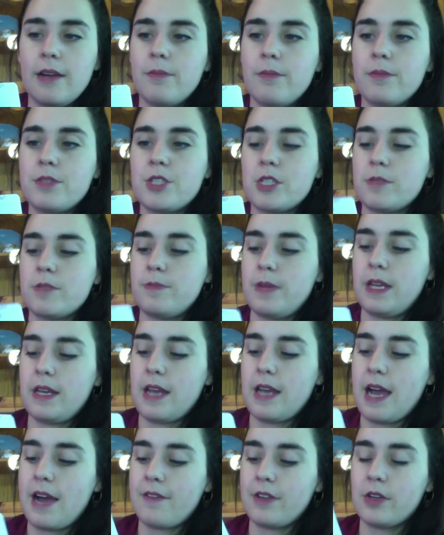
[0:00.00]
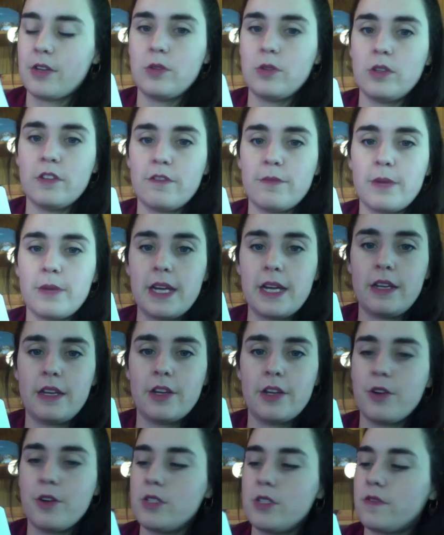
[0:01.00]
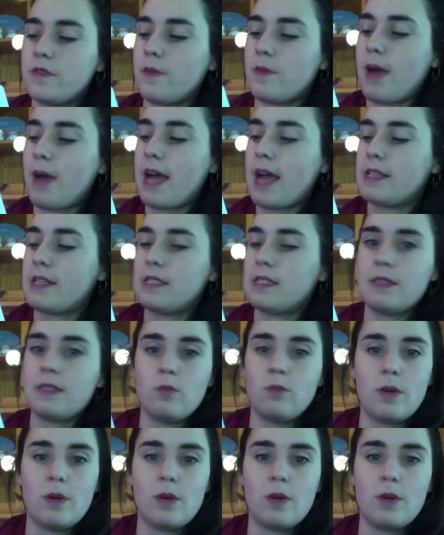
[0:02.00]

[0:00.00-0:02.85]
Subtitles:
just been having all of my notes for patterns in